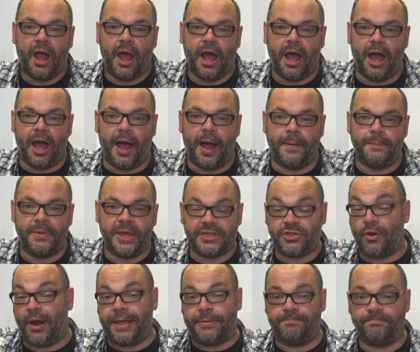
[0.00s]
Um, it's
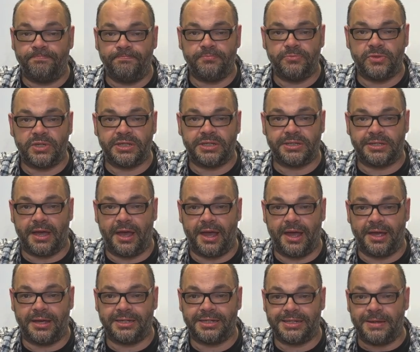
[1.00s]
great. It's
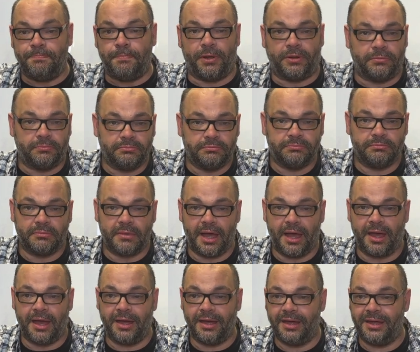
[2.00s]
uh, simple.
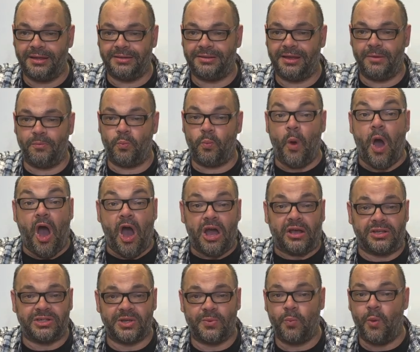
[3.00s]
Uh, it, it,
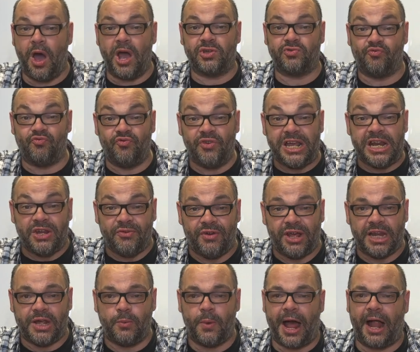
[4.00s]
works. It works really,
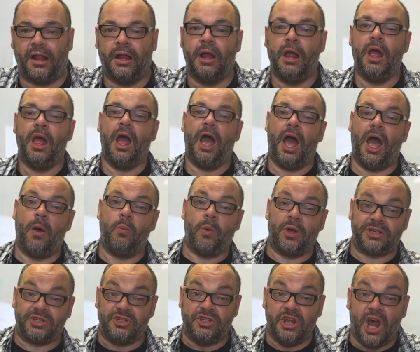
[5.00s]
really well. Uh,
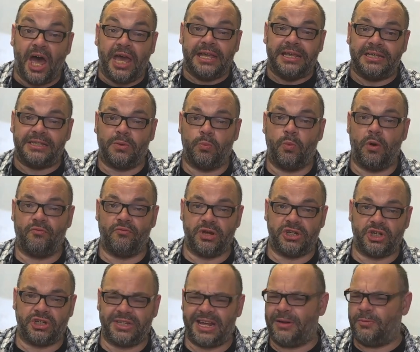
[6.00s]
what's nice and what
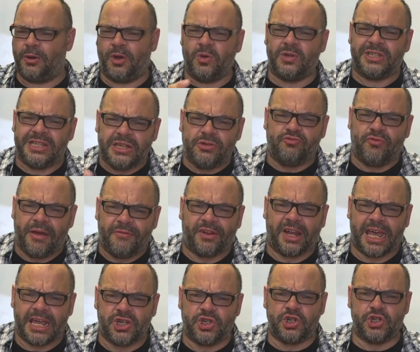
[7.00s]
Richard did, because these
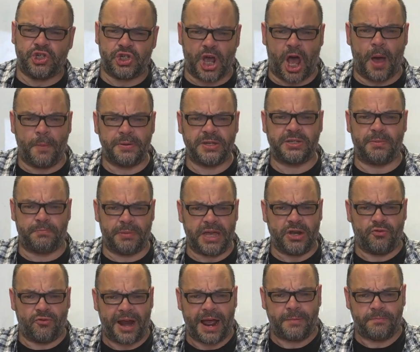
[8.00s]
Revelation Sharpies have been
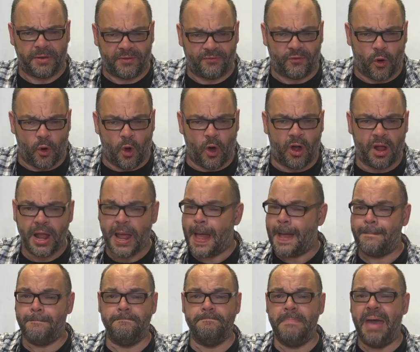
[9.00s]
around before,
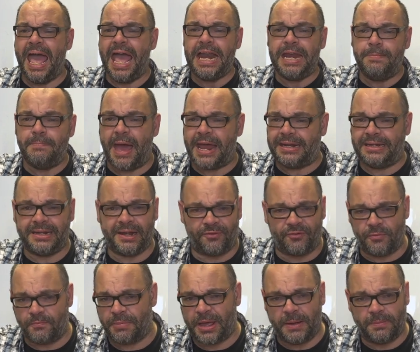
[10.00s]
many, many
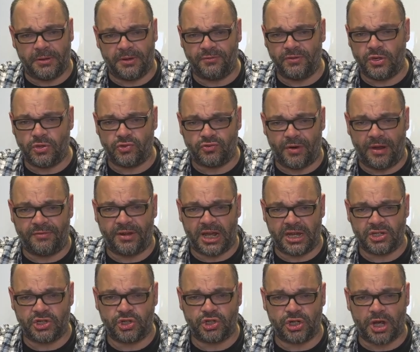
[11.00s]
different people have used
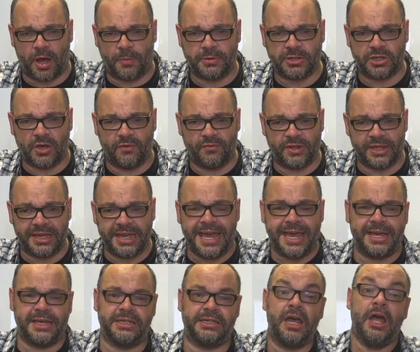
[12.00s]
Revelation Sharpies over the
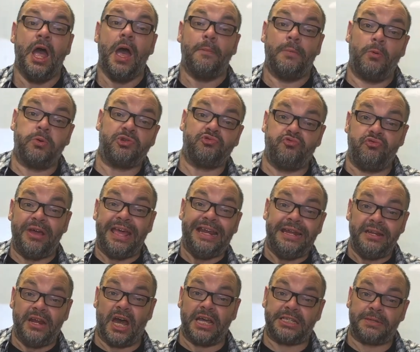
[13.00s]
years. But what's
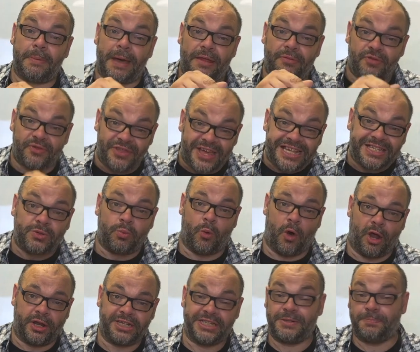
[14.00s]
really nice about this
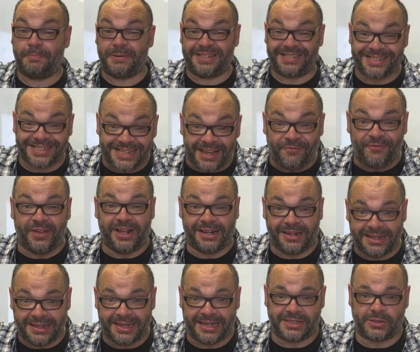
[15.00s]
one,
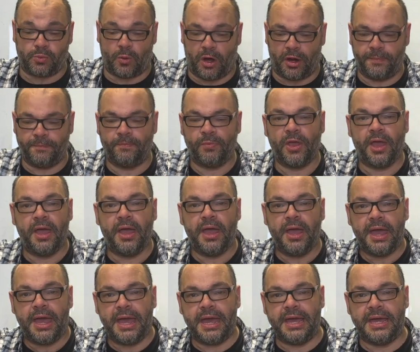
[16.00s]
specifically this one,
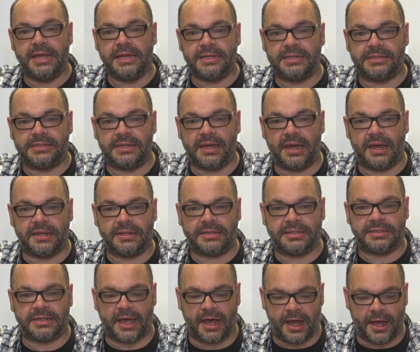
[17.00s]
is
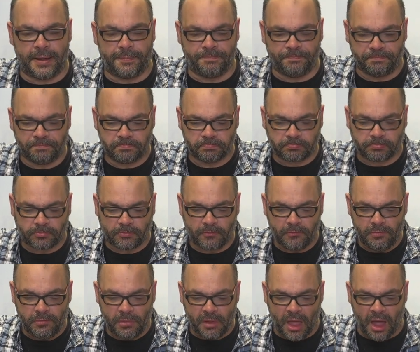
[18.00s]
that um,
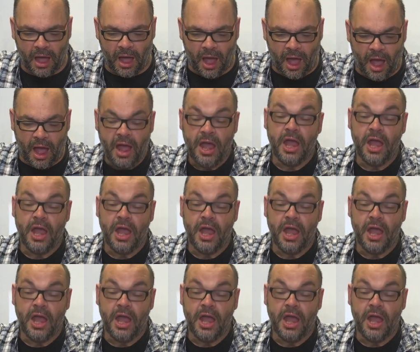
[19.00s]
uh,